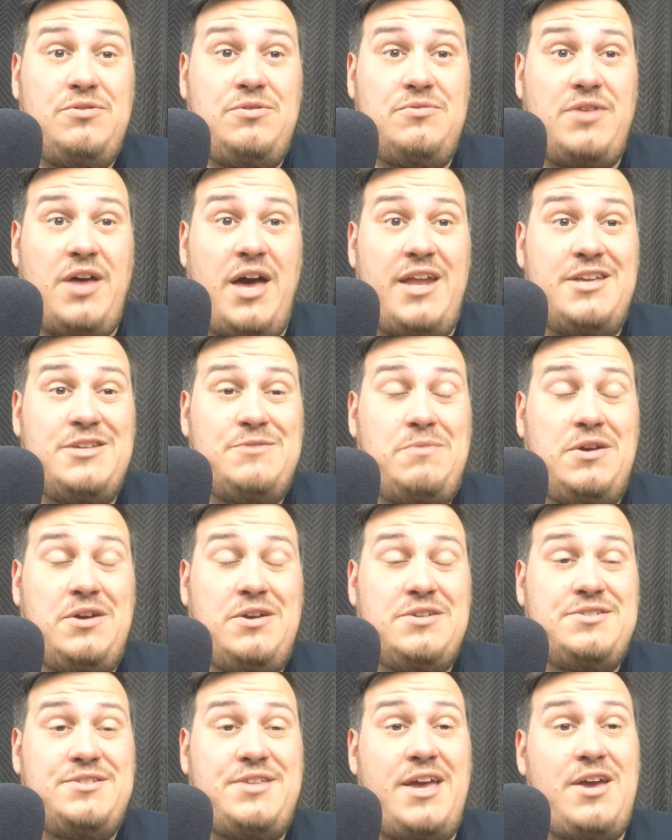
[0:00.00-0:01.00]
do that is
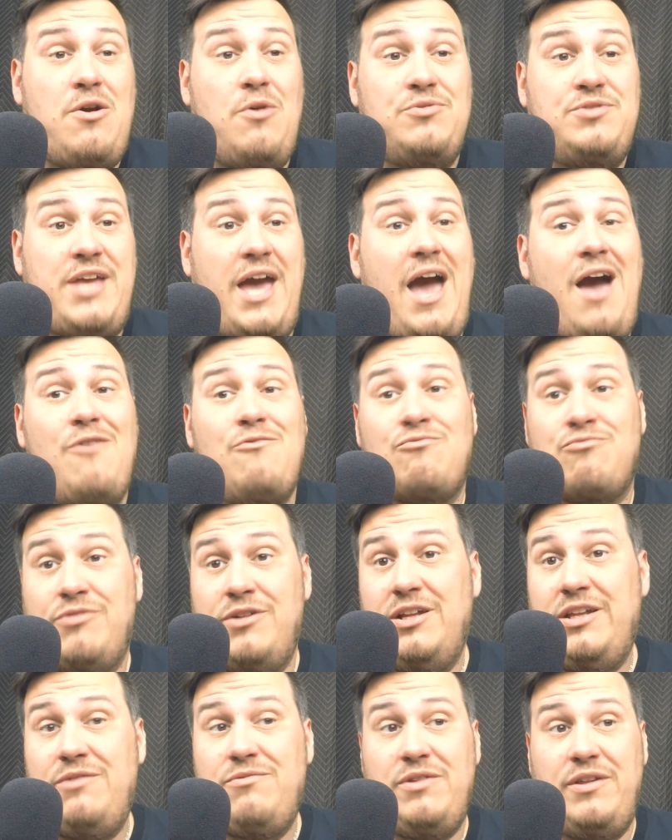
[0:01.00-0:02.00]
because they go down
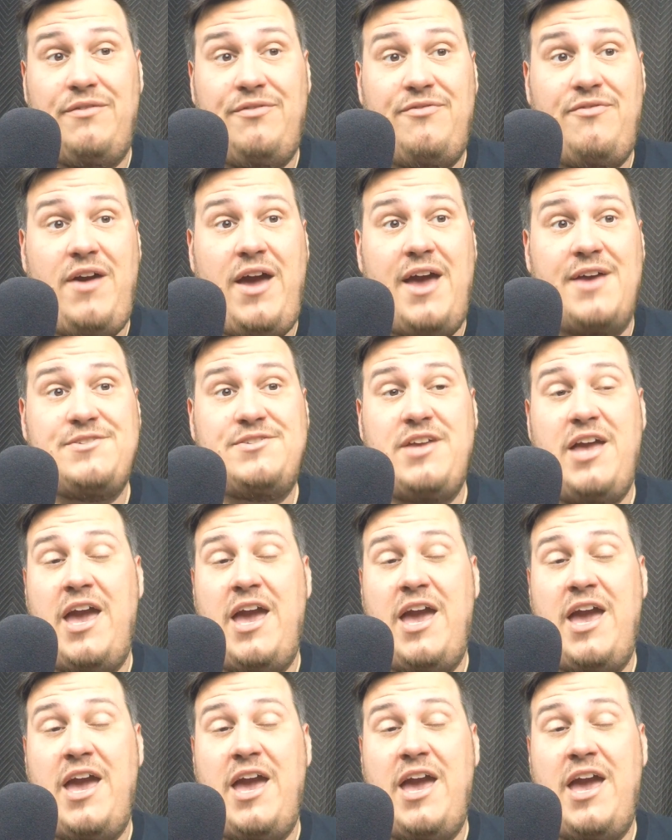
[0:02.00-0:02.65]
really, really fast.